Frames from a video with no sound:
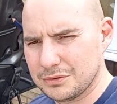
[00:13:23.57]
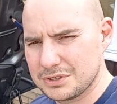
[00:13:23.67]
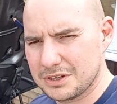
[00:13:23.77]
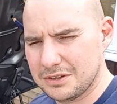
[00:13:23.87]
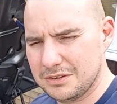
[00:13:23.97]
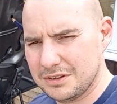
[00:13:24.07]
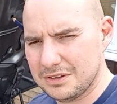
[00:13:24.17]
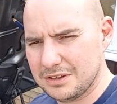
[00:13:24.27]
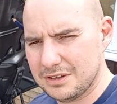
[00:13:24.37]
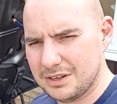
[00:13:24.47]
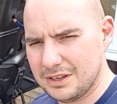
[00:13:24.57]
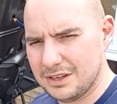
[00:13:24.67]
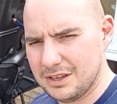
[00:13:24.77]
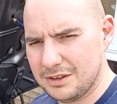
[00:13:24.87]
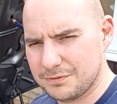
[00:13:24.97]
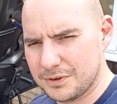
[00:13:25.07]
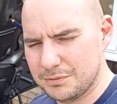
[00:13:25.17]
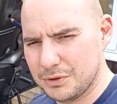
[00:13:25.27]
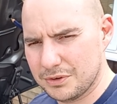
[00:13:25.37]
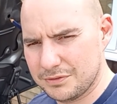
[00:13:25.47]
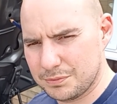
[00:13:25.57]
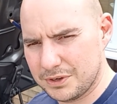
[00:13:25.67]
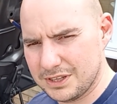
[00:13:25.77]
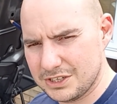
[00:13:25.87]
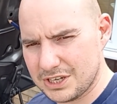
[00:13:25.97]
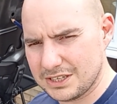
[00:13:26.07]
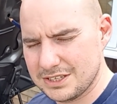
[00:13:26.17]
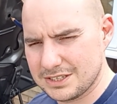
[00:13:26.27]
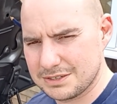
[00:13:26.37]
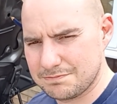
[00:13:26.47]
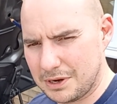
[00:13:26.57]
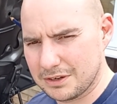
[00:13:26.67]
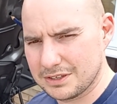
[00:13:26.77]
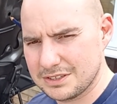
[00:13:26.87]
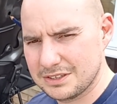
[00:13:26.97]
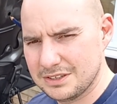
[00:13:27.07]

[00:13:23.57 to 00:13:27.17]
So if one of the injectors is buggered,